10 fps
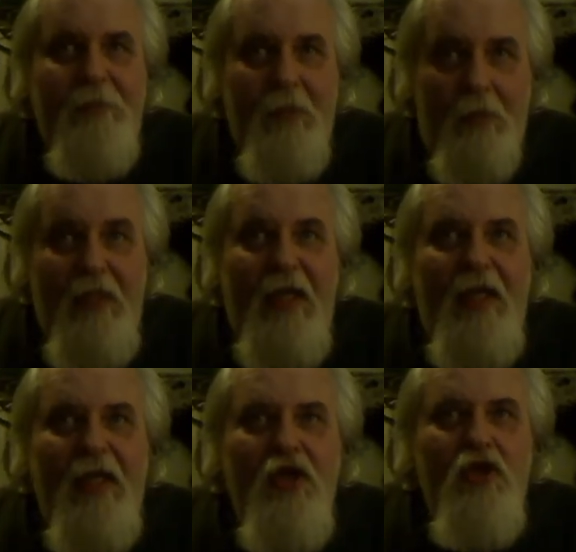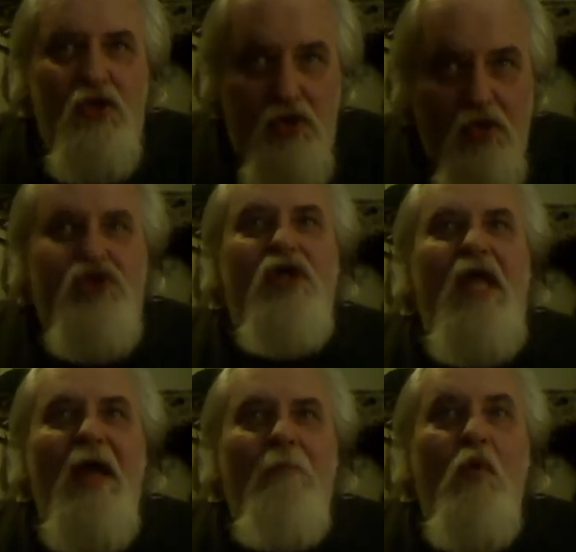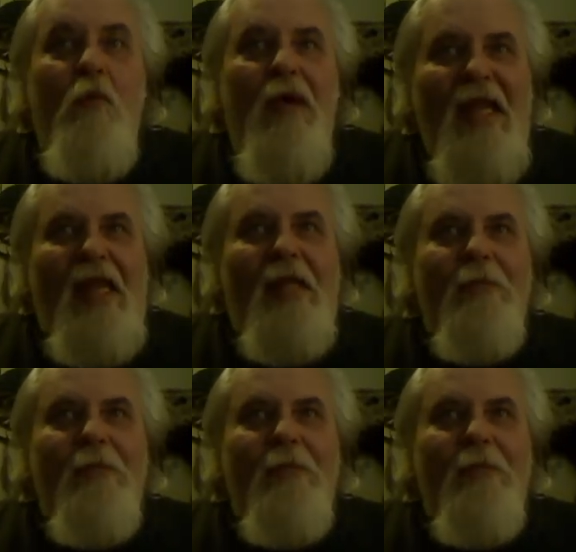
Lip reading: okay, you should have more money.